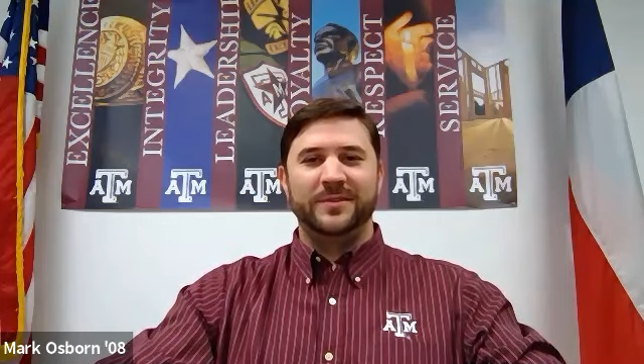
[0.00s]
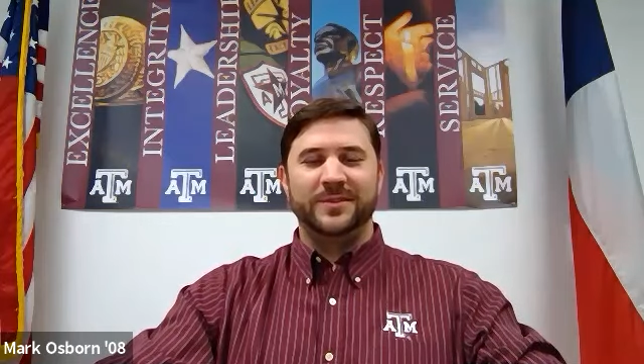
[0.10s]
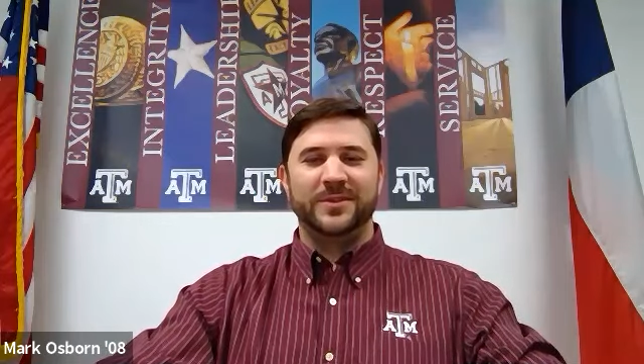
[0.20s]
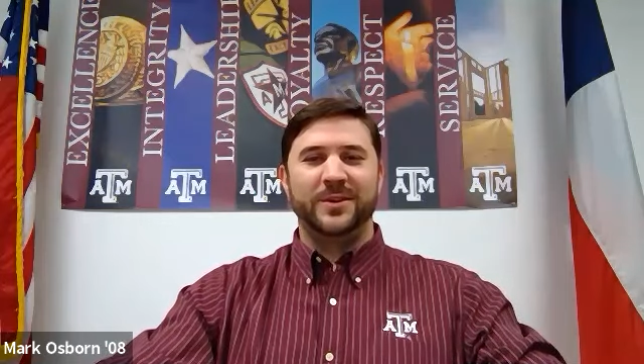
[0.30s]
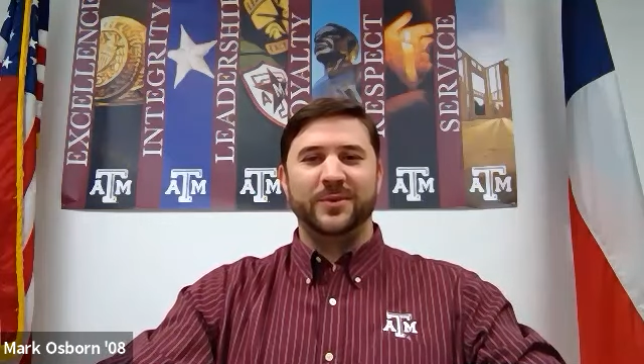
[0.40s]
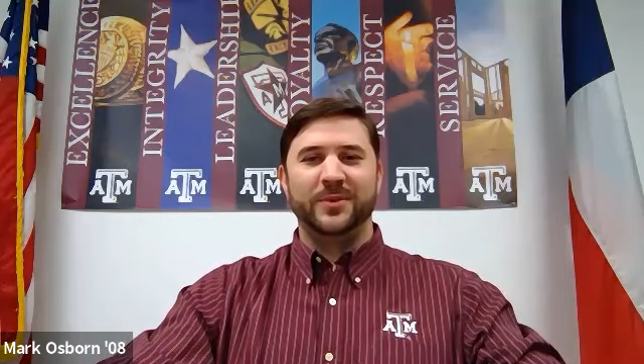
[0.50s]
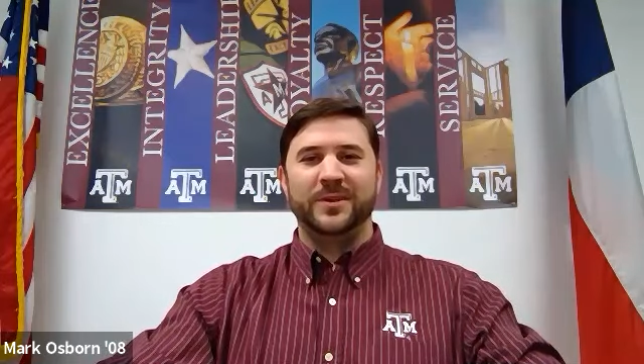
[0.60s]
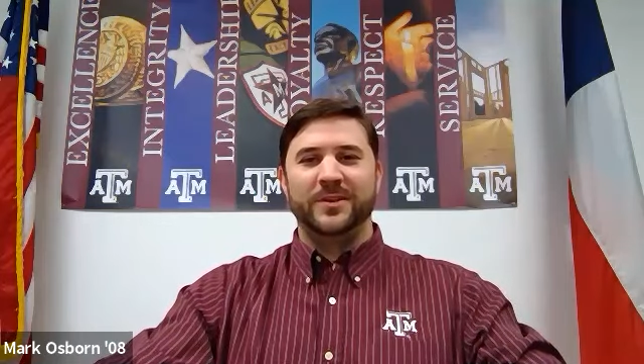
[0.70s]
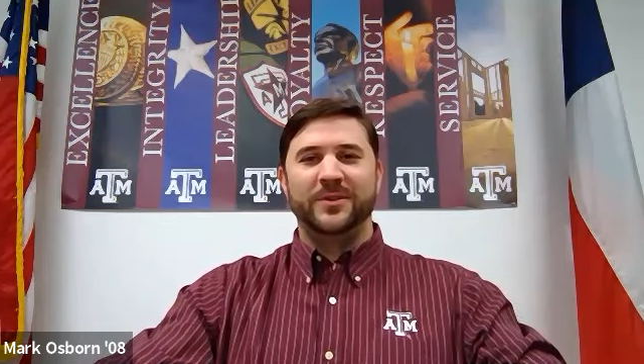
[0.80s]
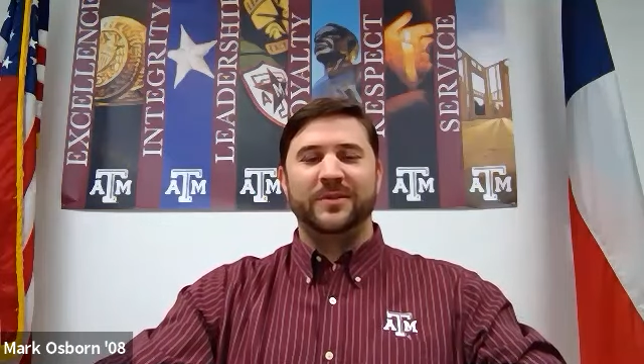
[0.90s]
So
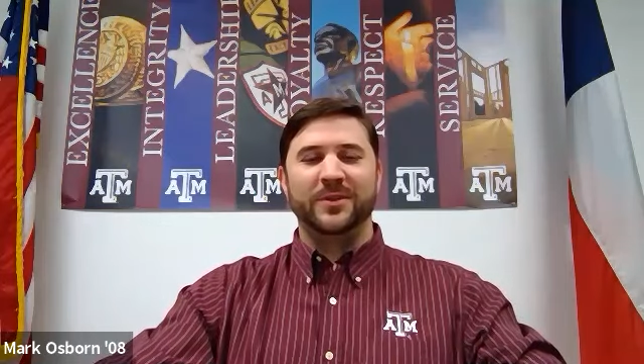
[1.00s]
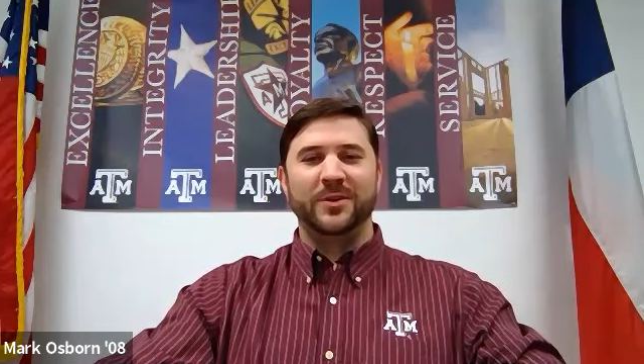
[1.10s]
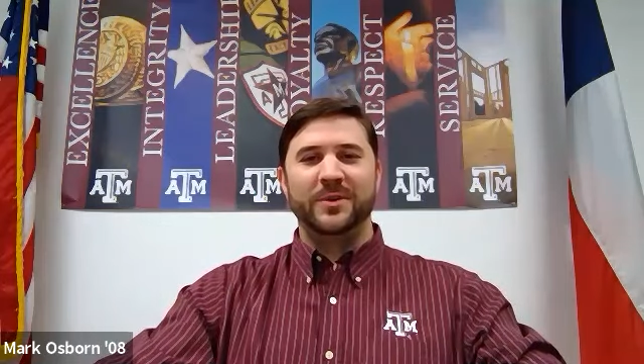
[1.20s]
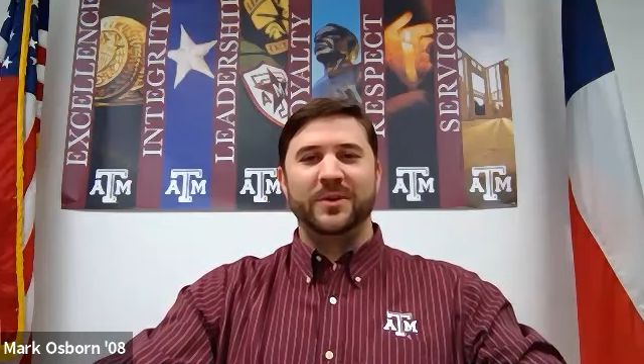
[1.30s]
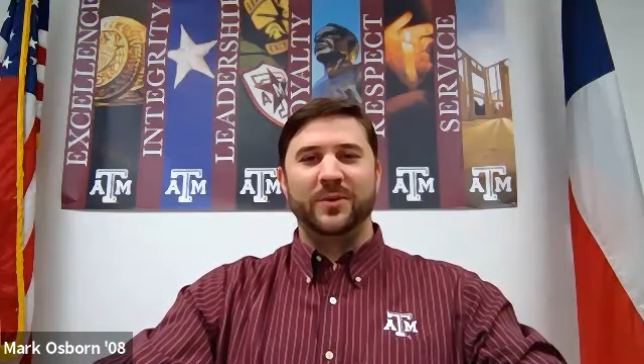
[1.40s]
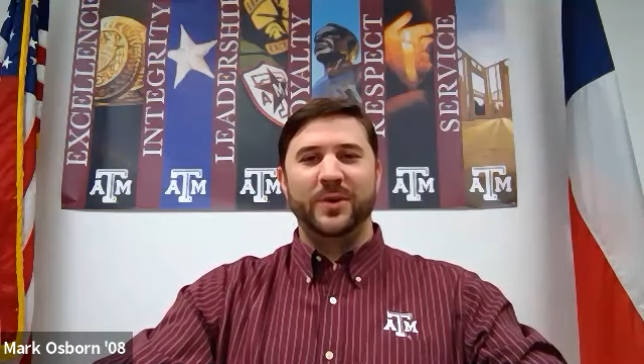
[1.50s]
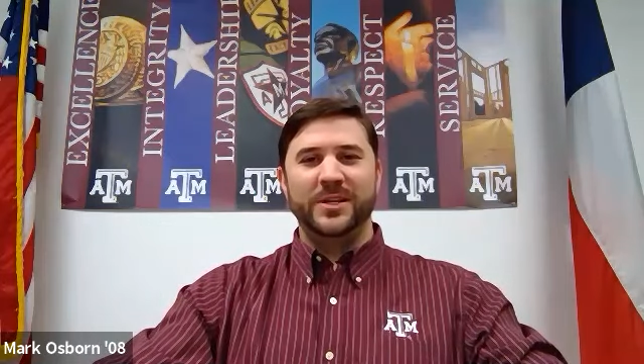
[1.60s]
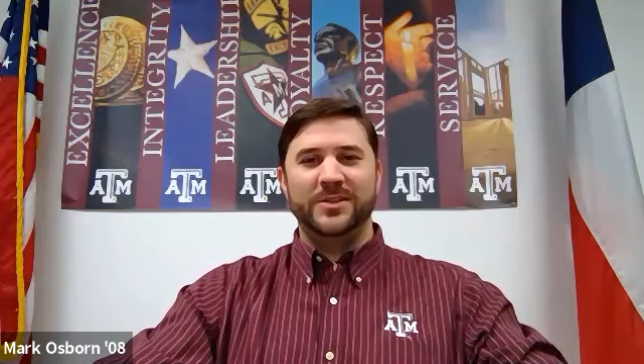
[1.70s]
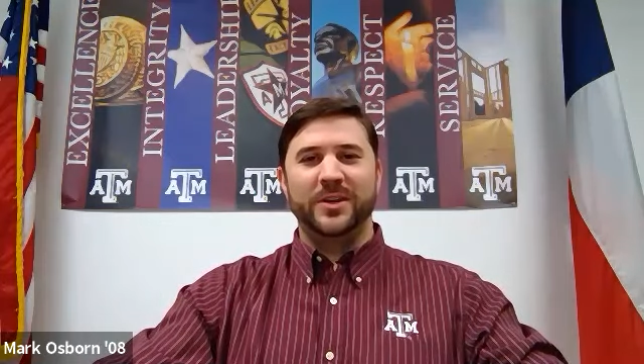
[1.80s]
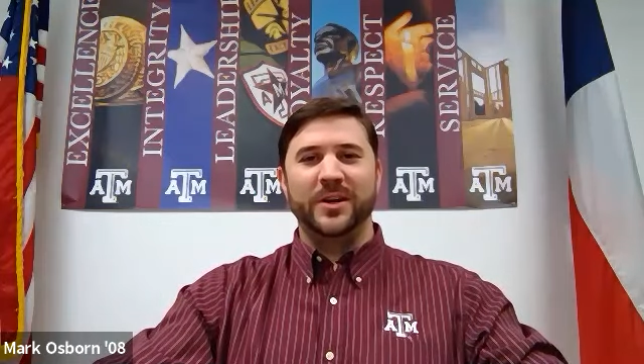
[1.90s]
we have a little bit of a
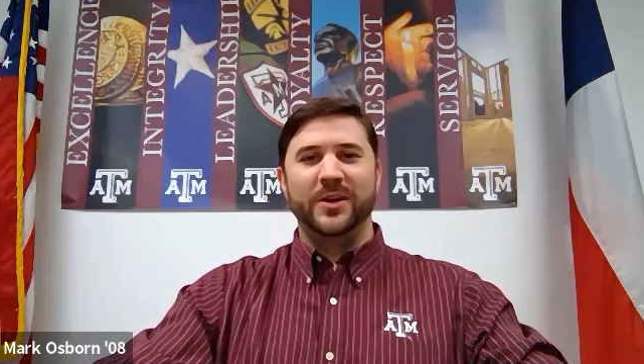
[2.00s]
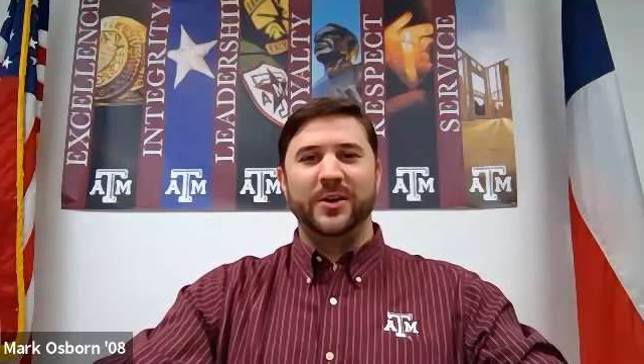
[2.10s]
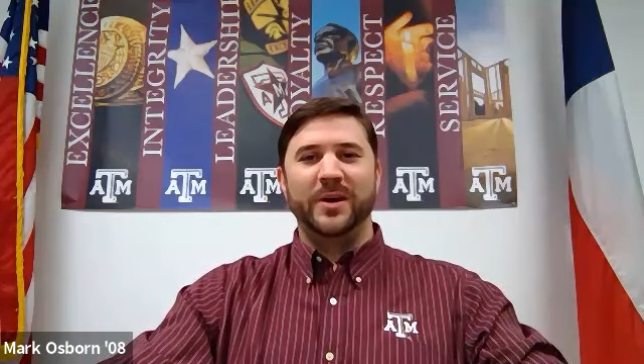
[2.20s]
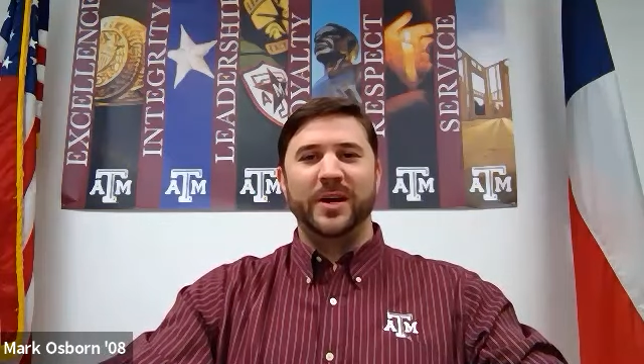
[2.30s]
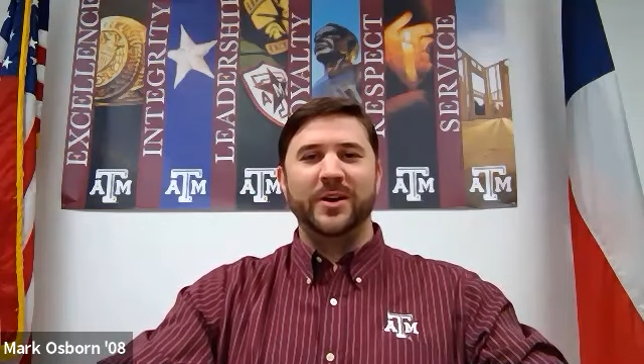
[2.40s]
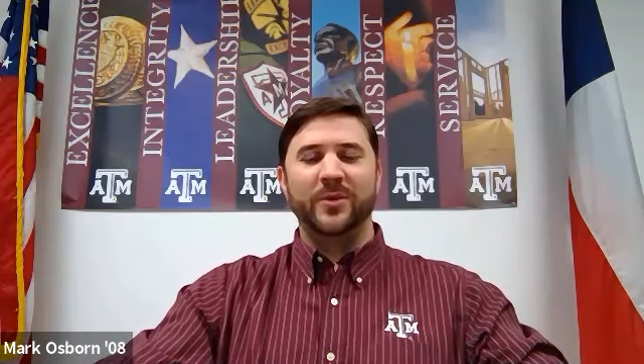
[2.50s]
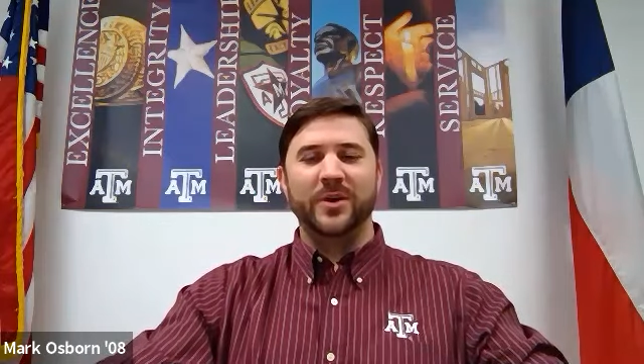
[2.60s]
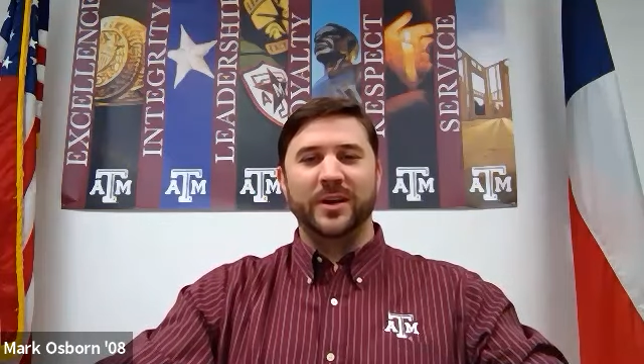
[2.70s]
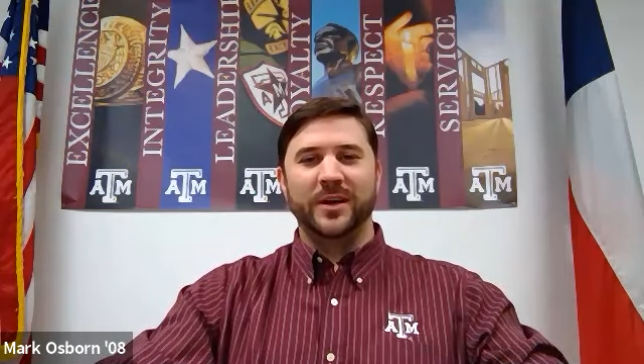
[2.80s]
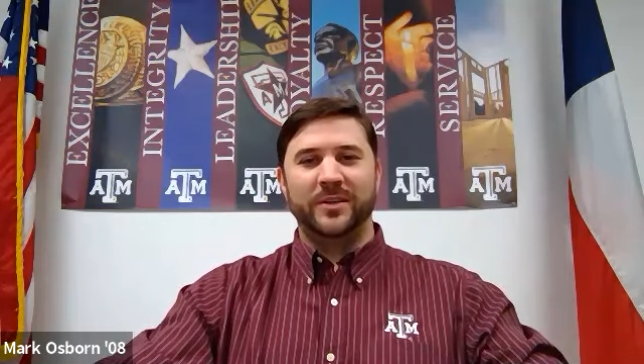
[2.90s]
ways to go, but I know we
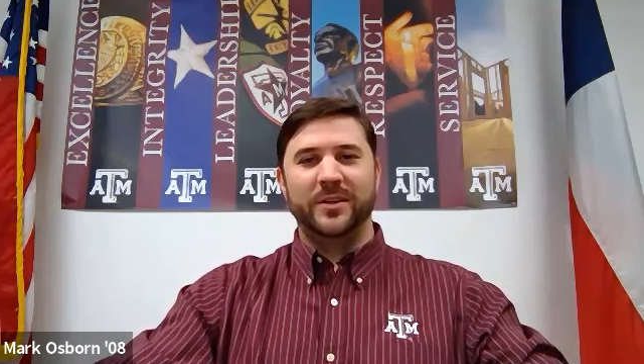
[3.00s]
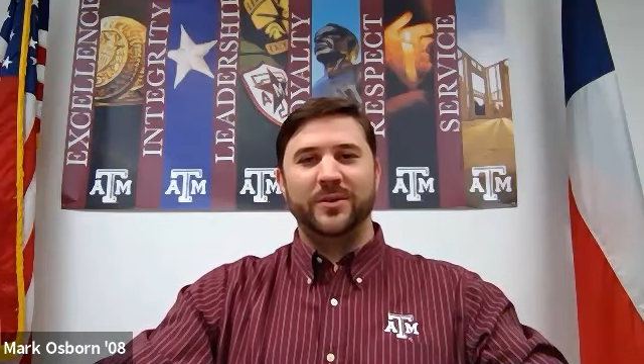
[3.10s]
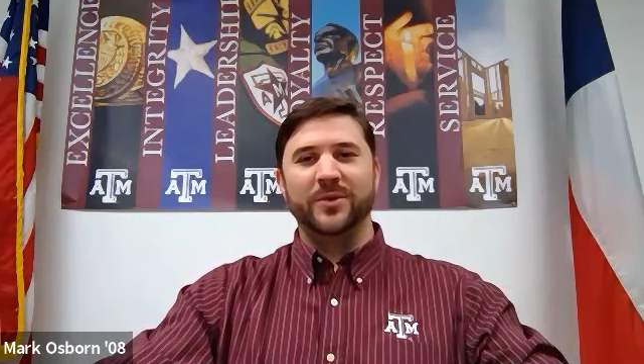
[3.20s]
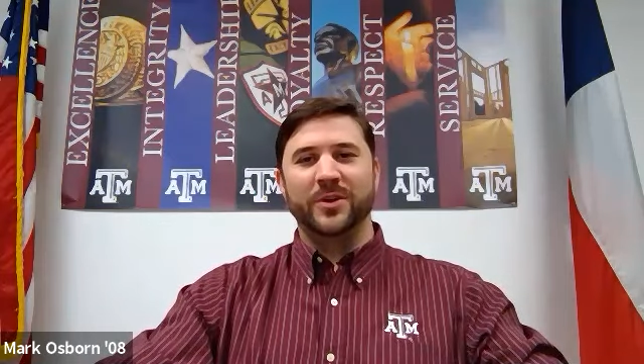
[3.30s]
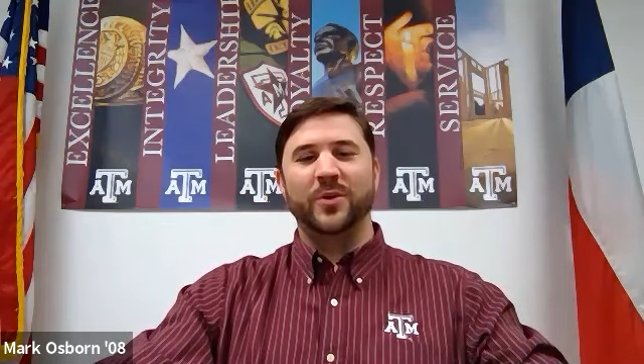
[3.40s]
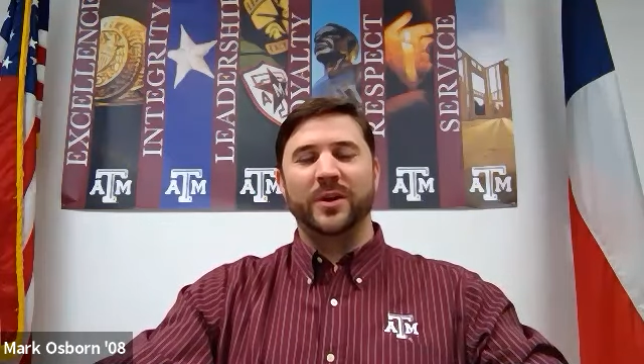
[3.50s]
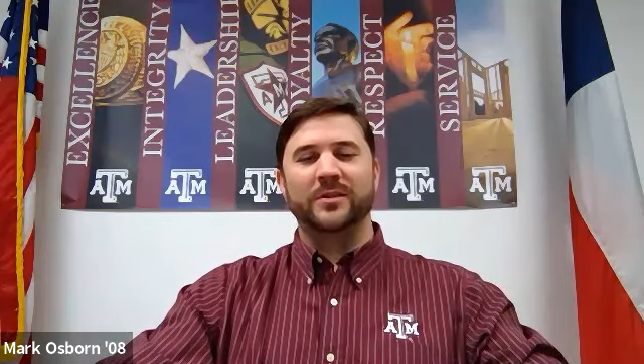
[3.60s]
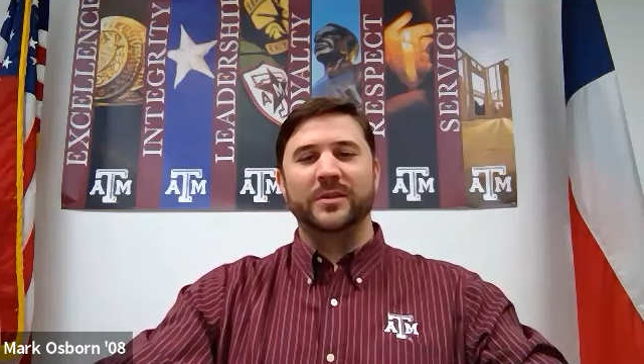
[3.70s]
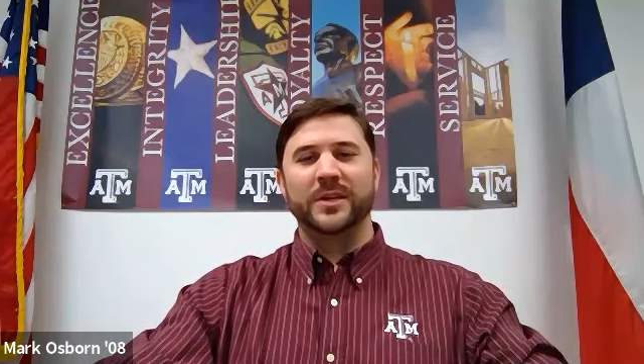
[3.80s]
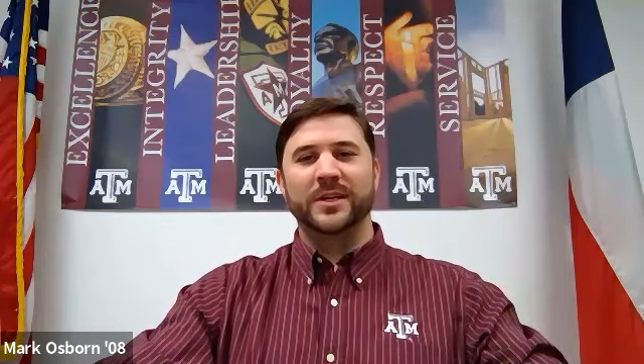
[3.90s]
can get there really
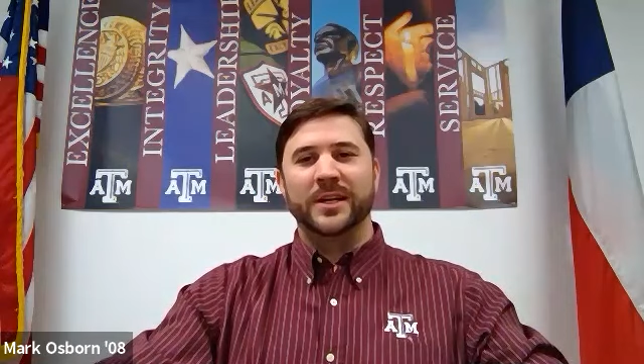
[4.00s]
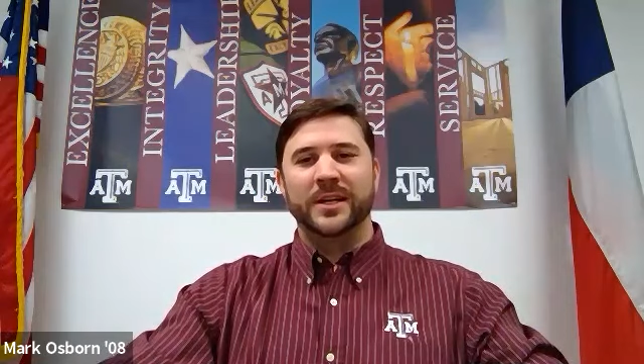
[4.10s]
quickly.